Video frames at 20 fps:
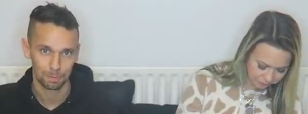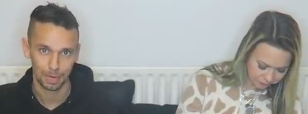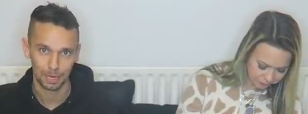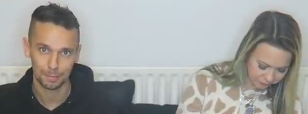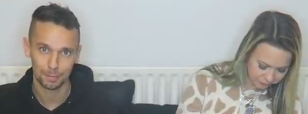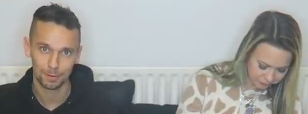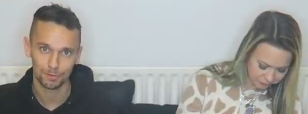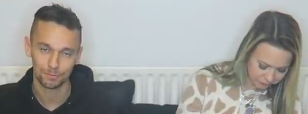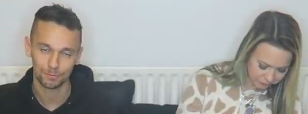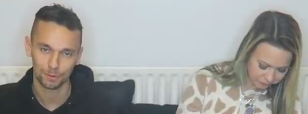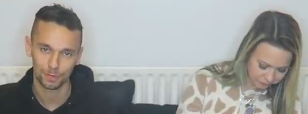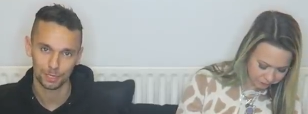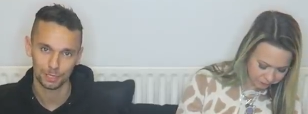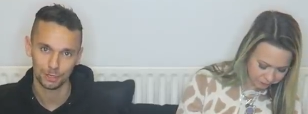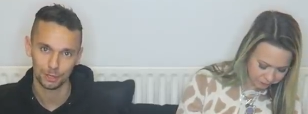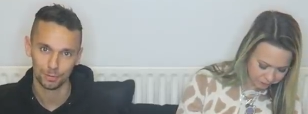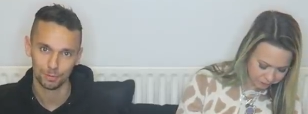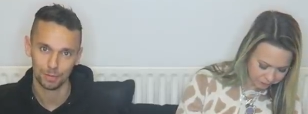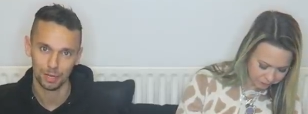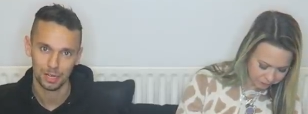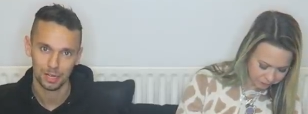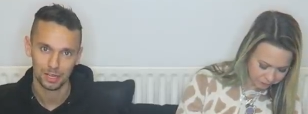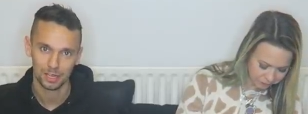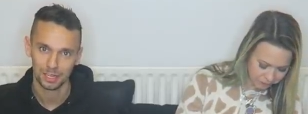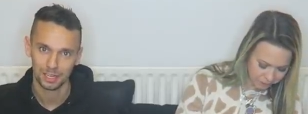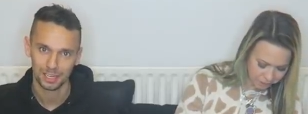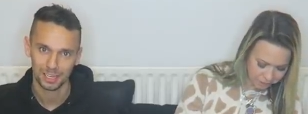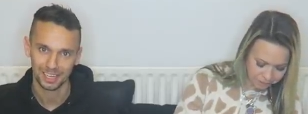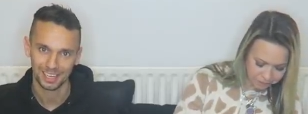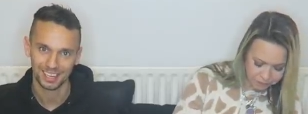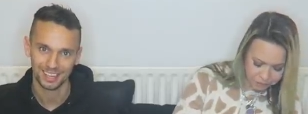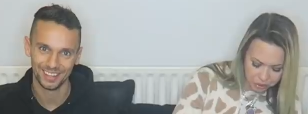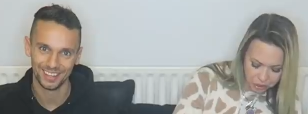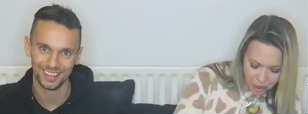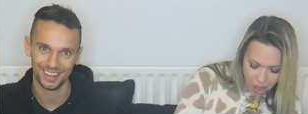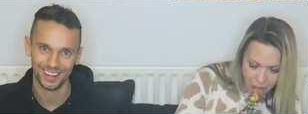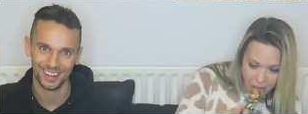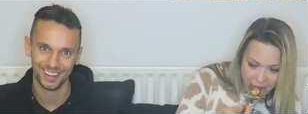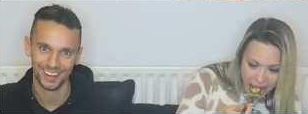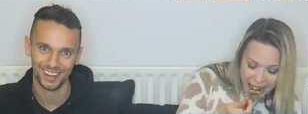Speaker 1: baby freedom in
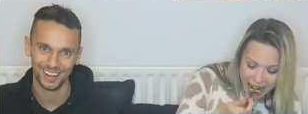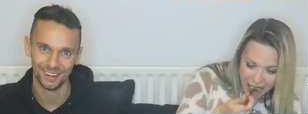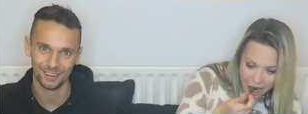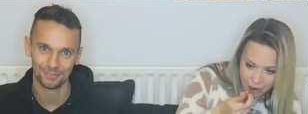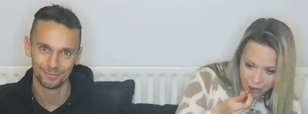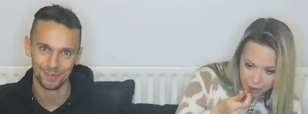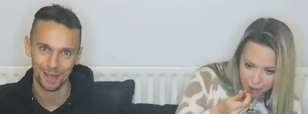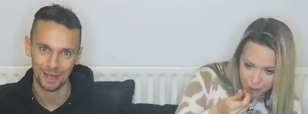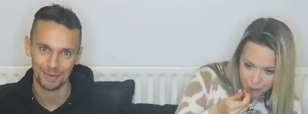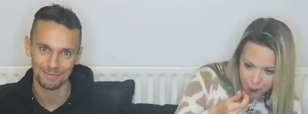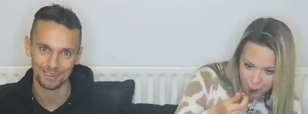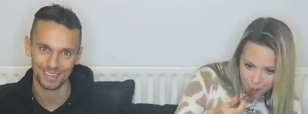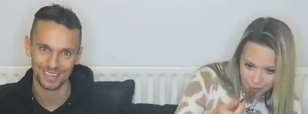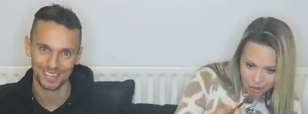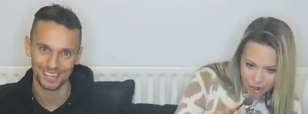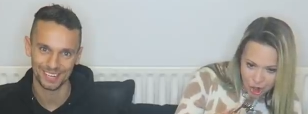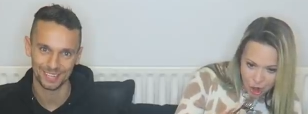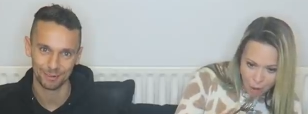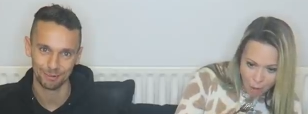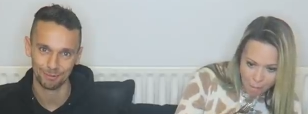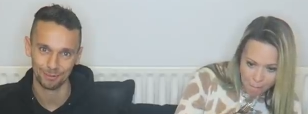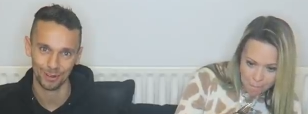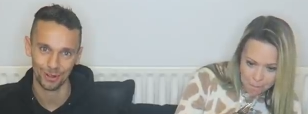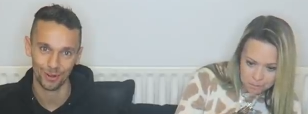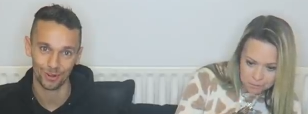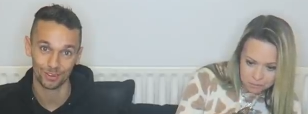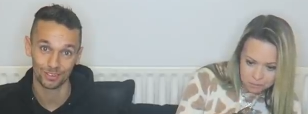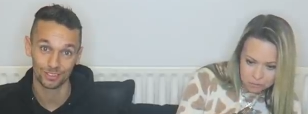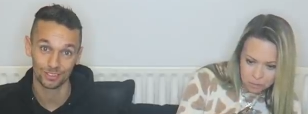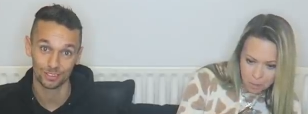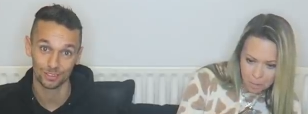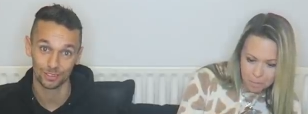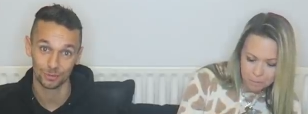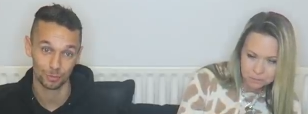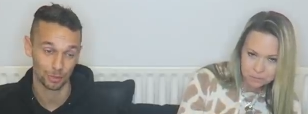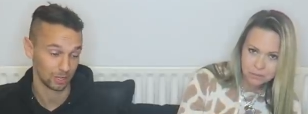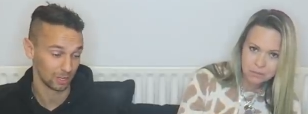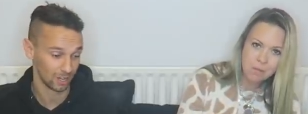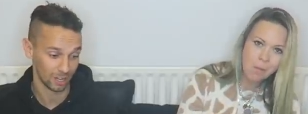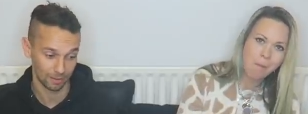the family, in the vlogs?
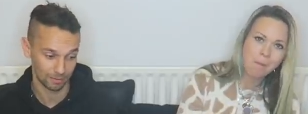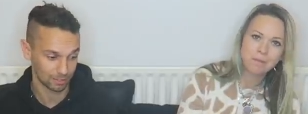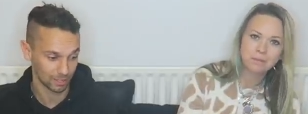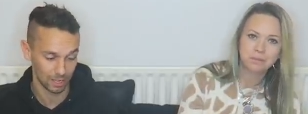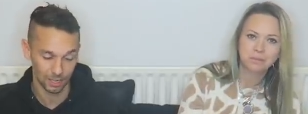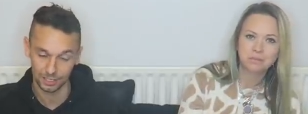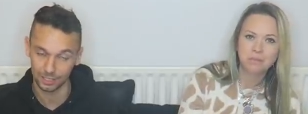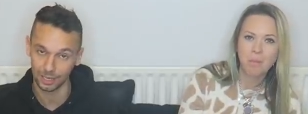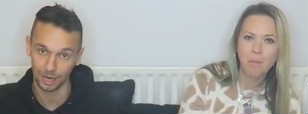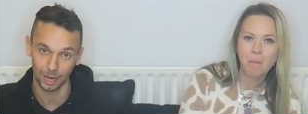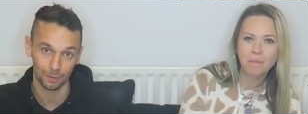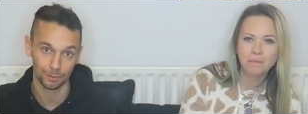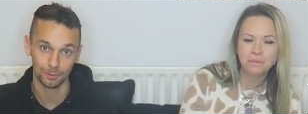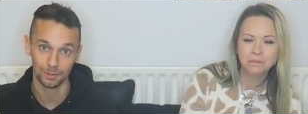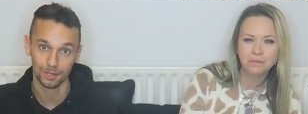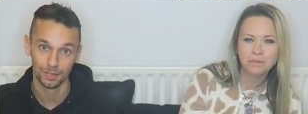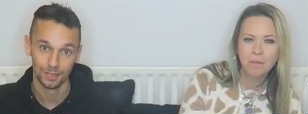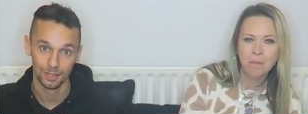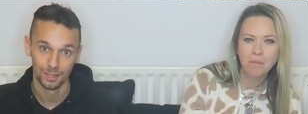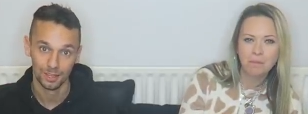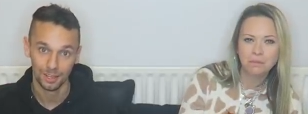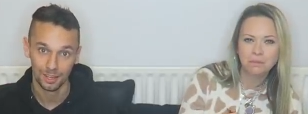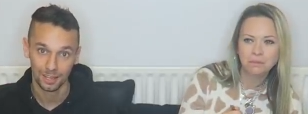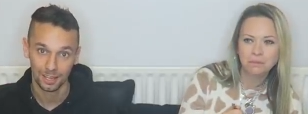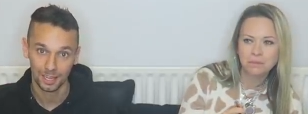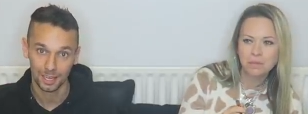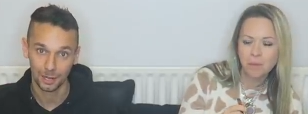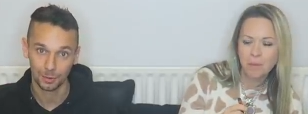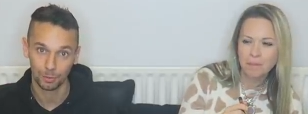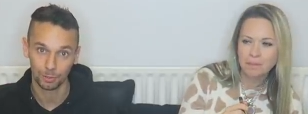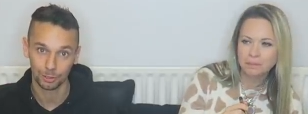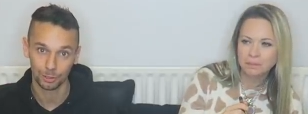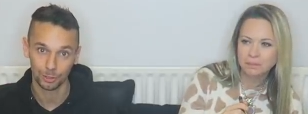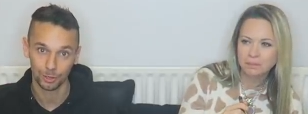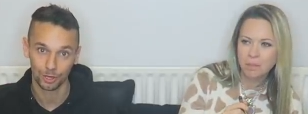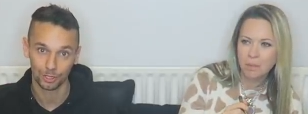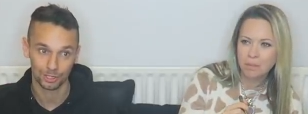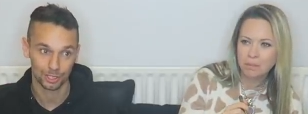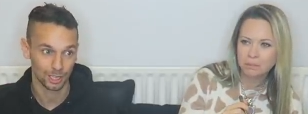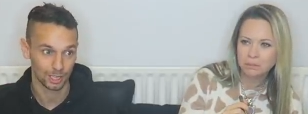We'd love to, you know, hear what you
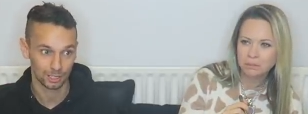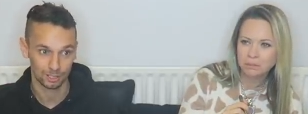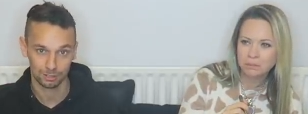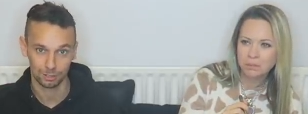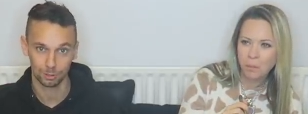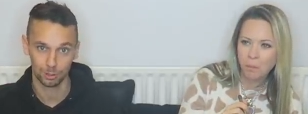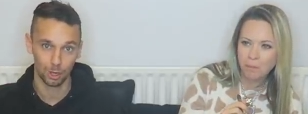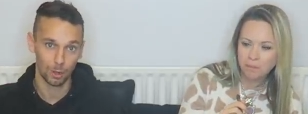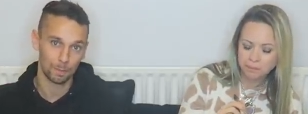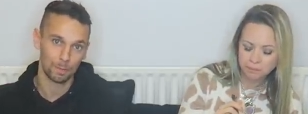guys think. So you're